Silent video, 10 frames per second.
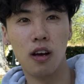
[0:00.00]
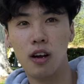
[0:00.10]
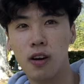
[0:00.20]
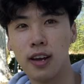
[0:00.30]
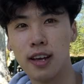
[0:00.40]

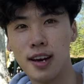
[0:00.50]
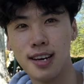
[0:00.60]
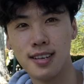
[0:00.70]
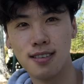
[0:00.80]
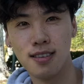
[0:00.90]
Alright
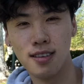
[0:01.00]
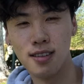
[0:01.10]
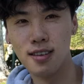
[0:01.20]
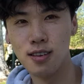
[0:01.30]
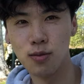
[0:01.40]
guys,
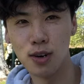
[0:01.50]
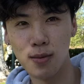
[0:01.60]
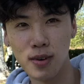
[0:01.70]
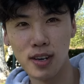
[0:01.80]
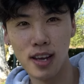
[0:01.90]
this is where
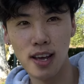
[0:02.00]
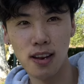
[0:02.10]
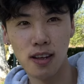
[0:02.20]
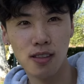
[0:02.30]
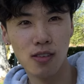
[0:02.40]
I'm gonna end
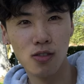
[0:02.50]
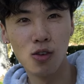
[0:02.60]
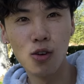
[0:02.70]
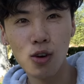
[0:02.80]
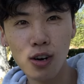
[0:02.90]
the
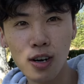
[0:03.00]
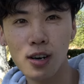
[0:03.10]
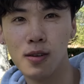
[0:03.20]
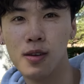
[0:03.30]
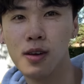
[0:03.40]
tour.
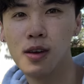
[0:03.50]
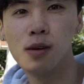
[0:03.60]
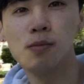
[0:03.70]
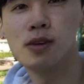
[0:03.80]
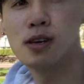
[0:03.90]

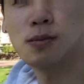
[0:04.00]
Me and